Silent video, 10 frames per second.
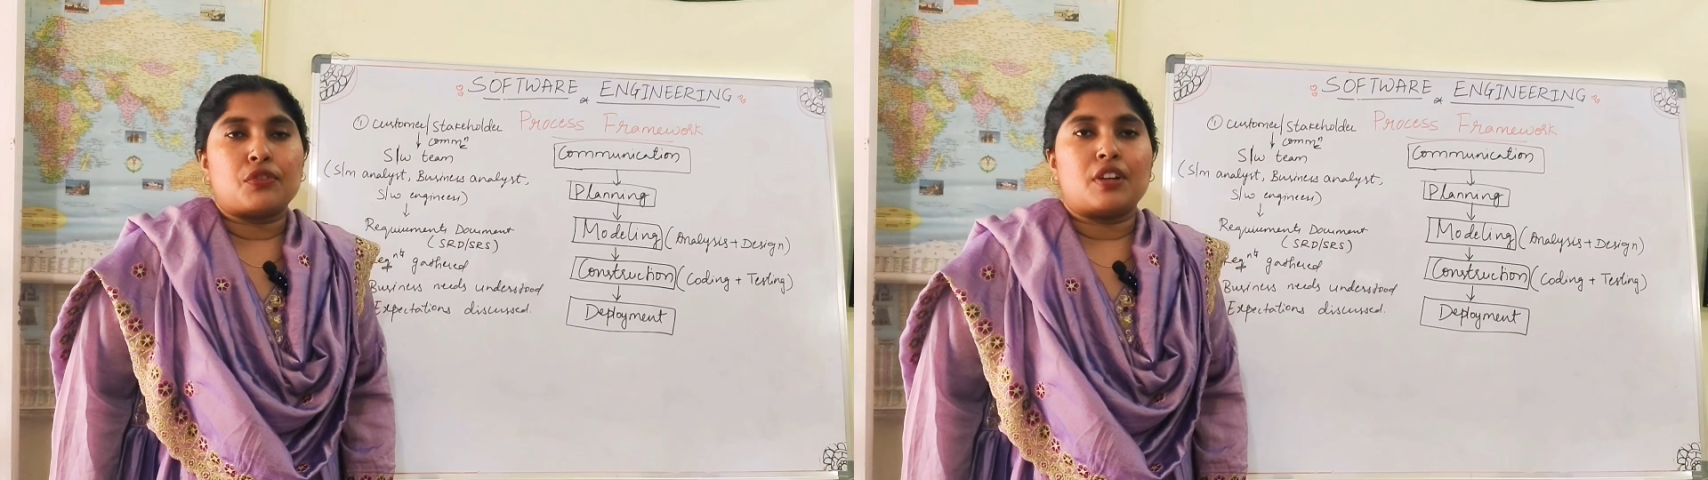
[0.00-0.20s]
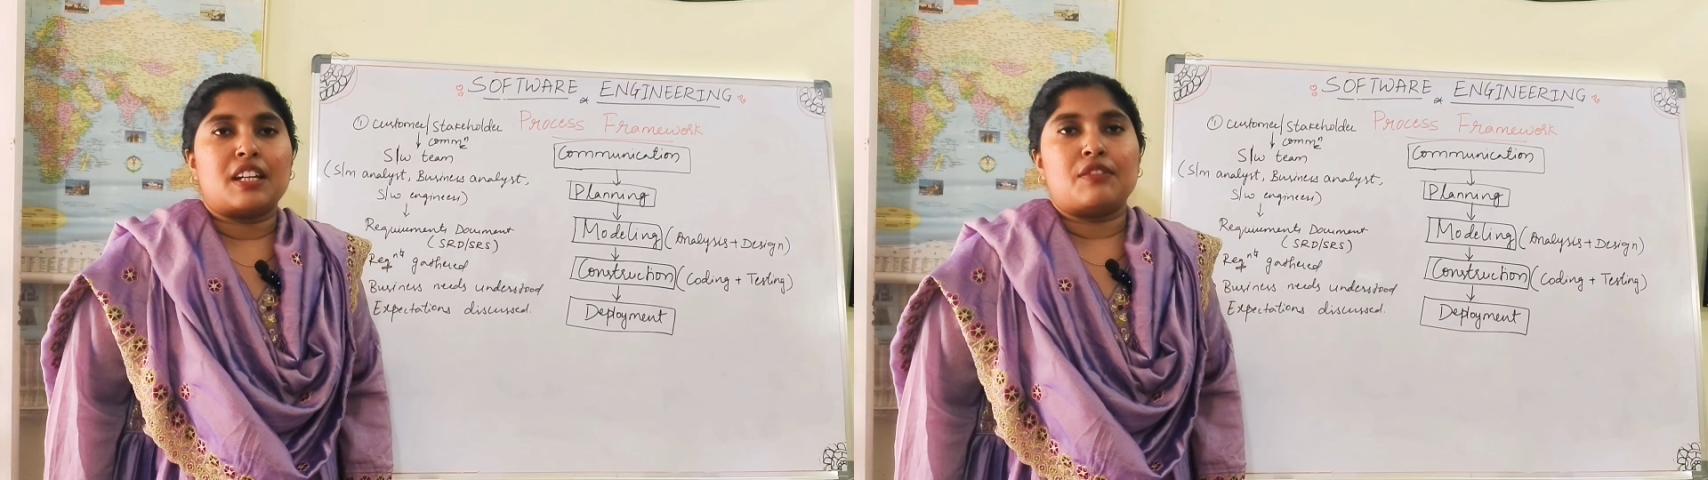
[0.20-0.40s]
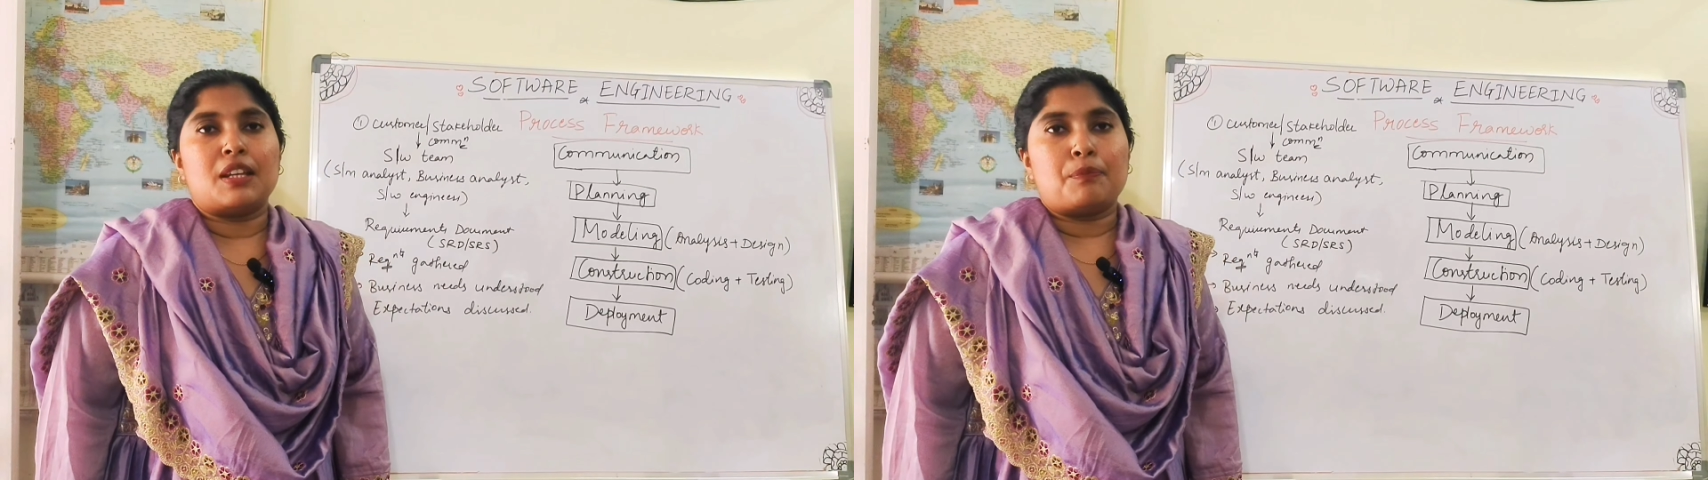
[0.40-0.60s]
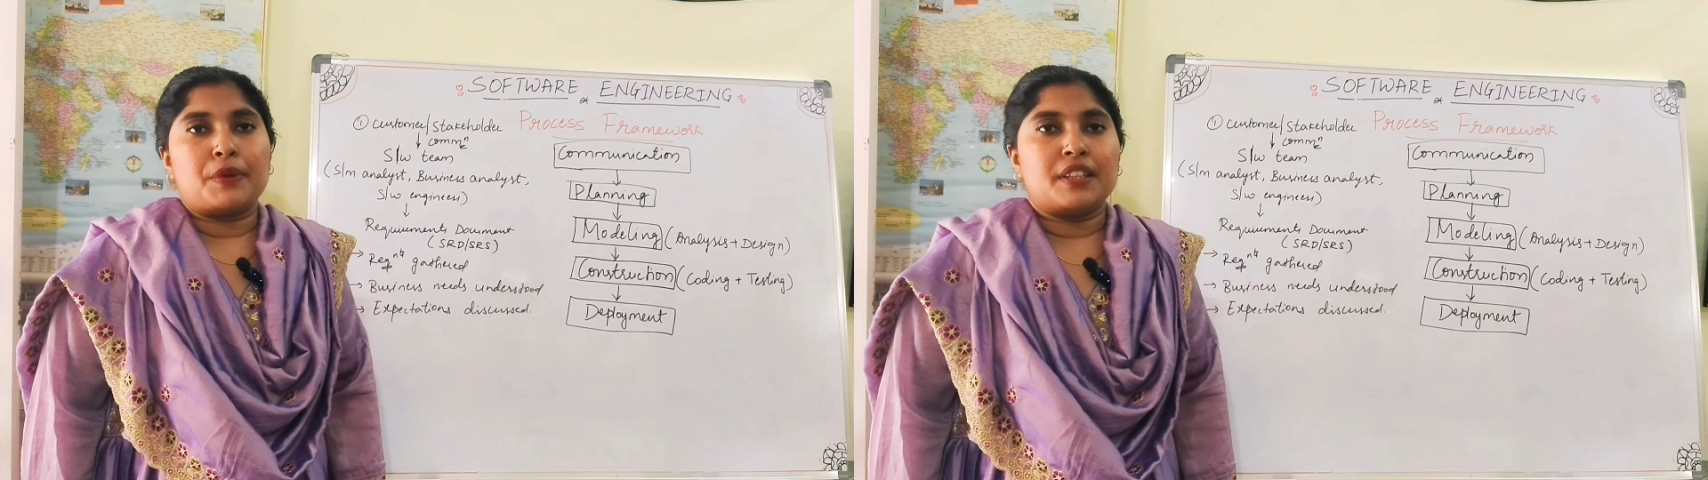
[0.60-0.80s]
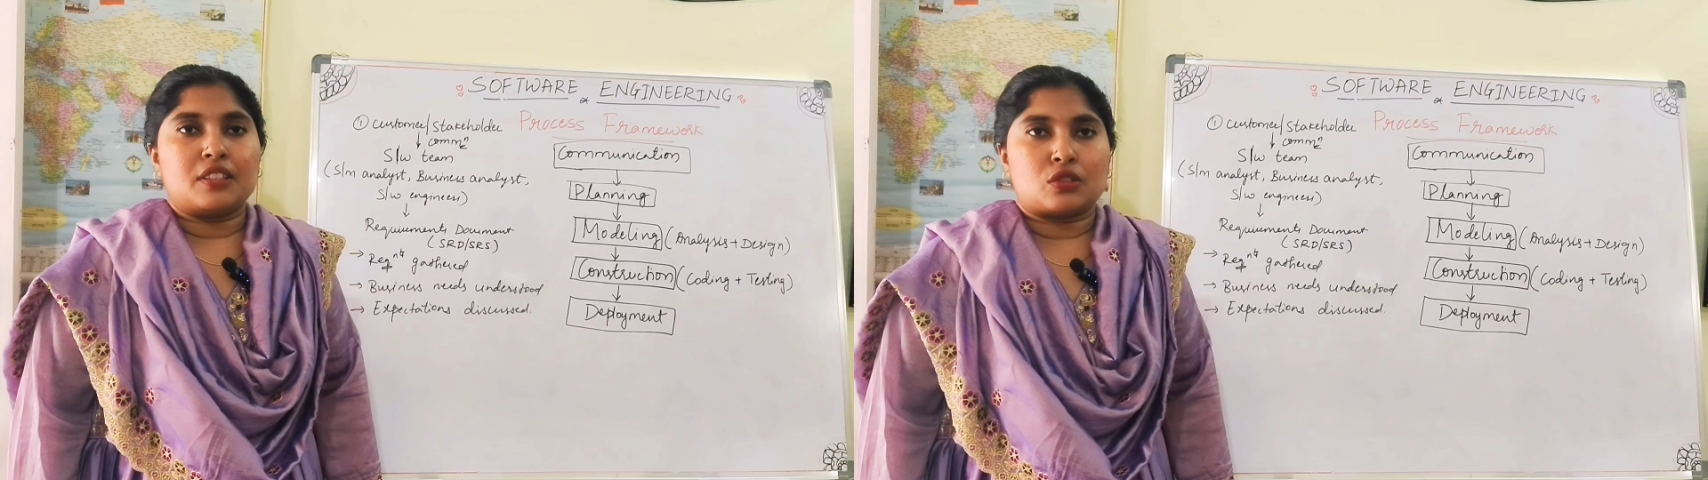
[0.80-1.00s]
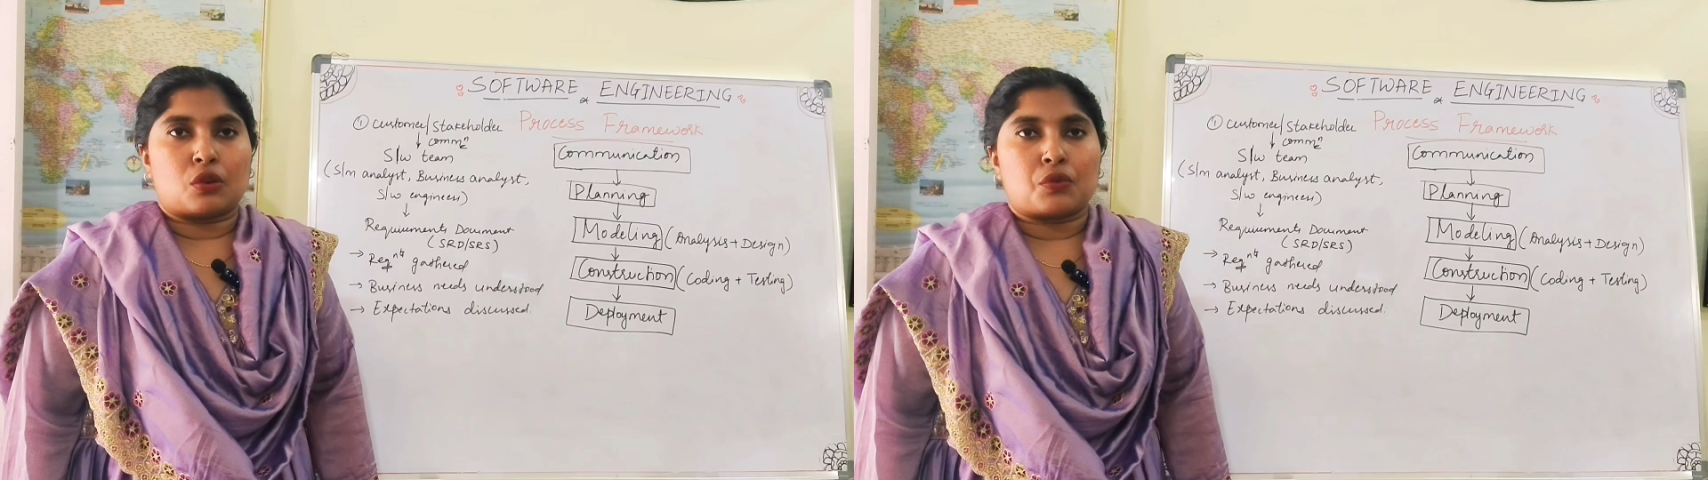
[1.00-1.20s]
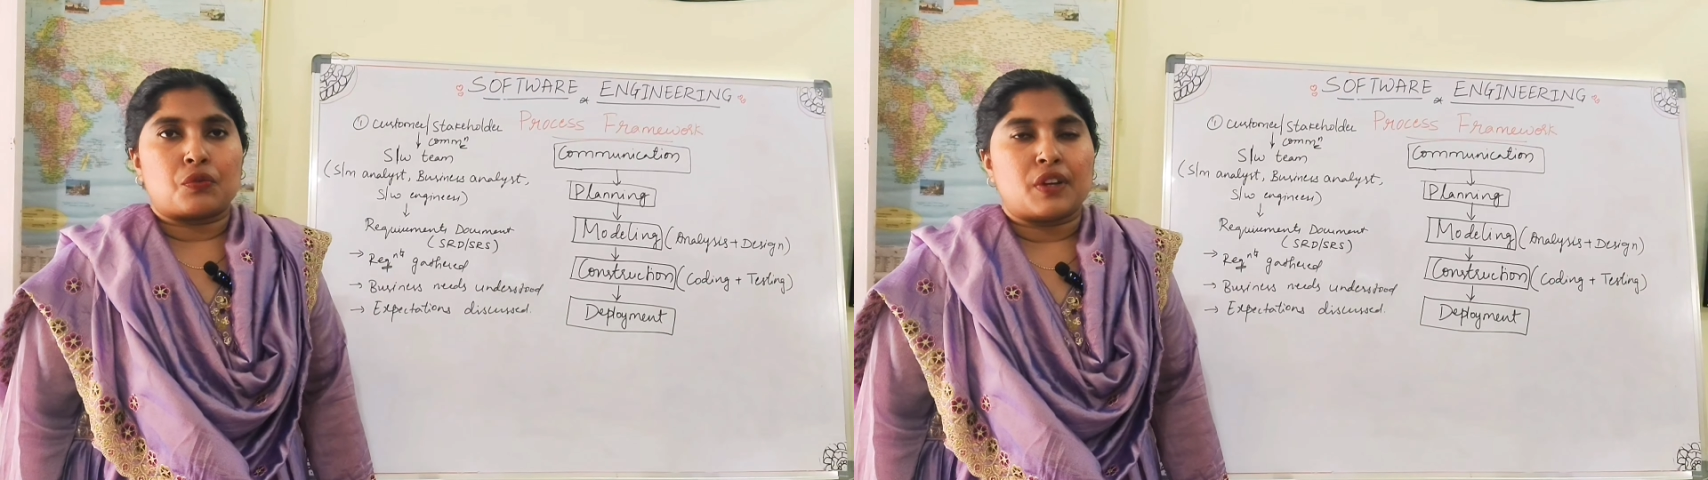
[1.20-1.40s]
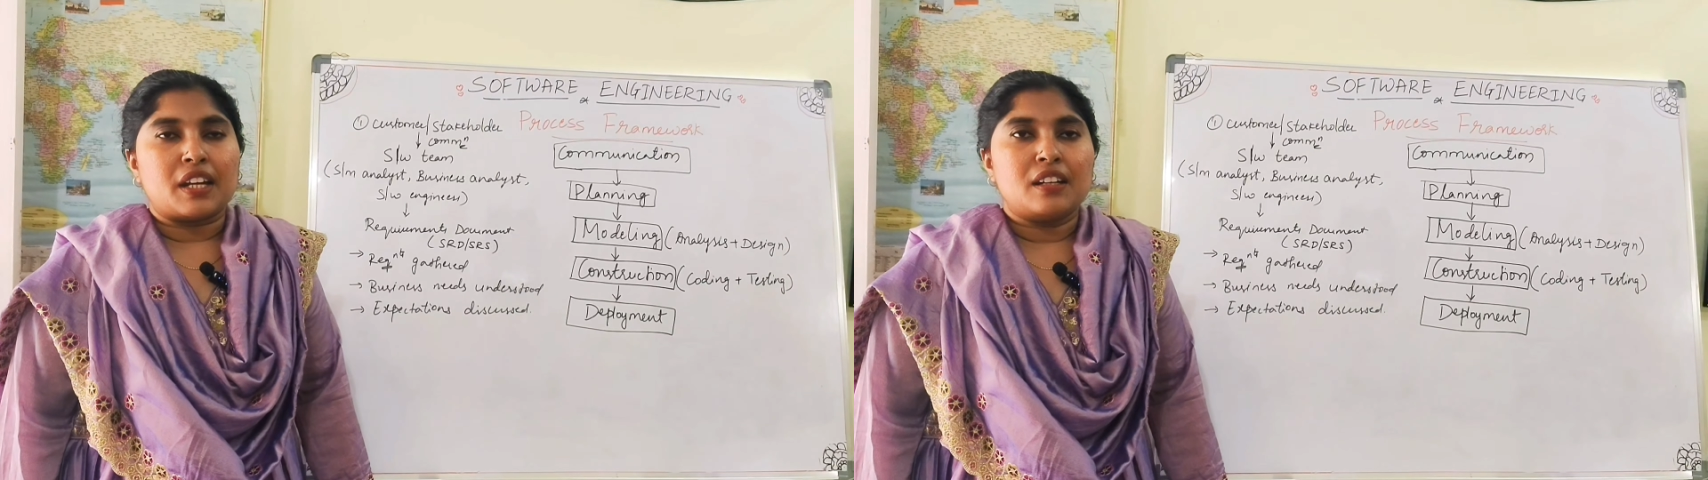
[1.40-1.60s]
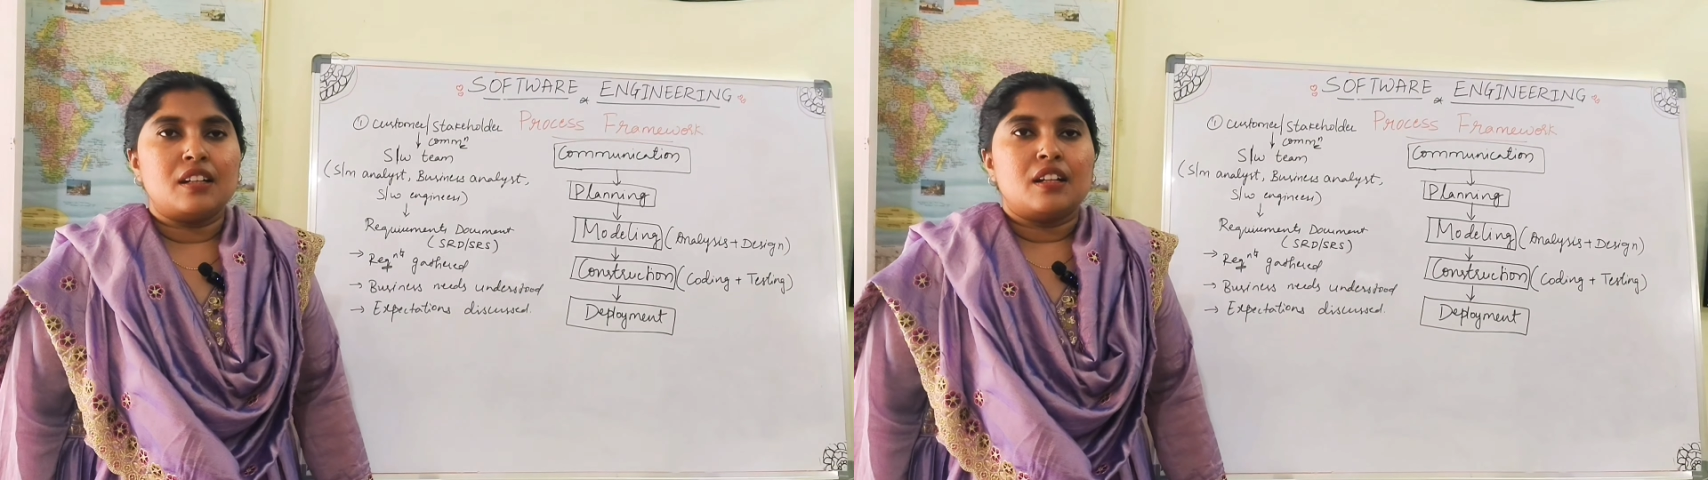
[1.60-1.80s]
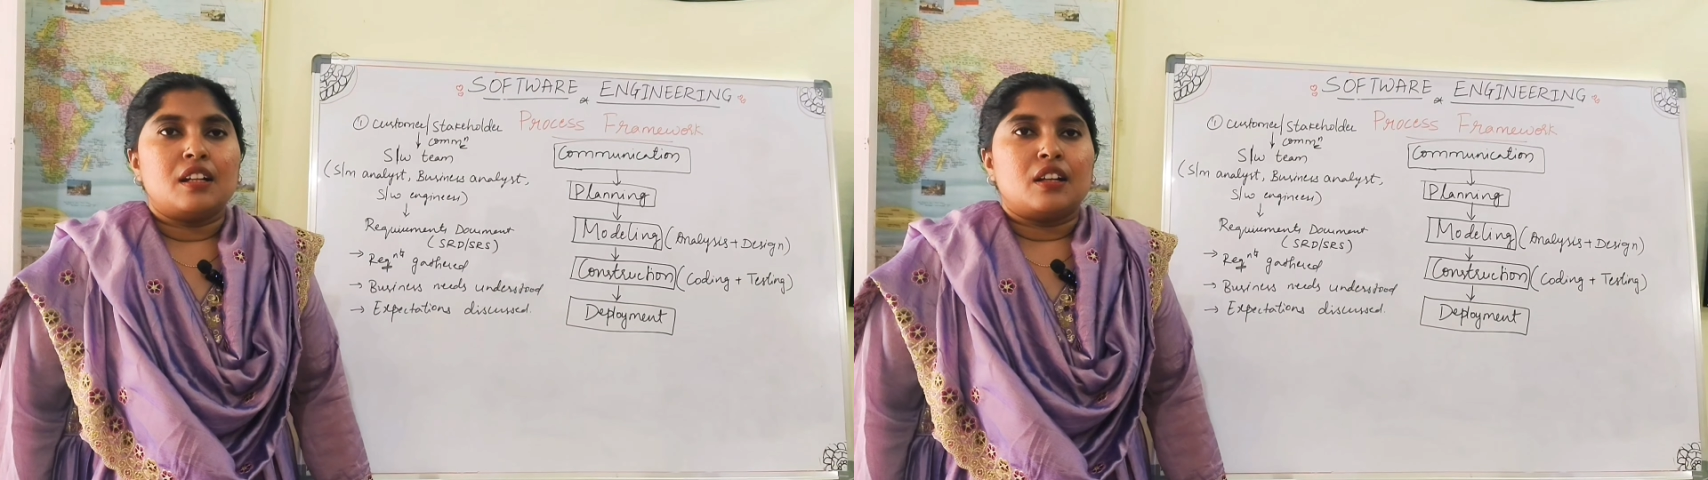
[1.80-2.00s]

for developing the software.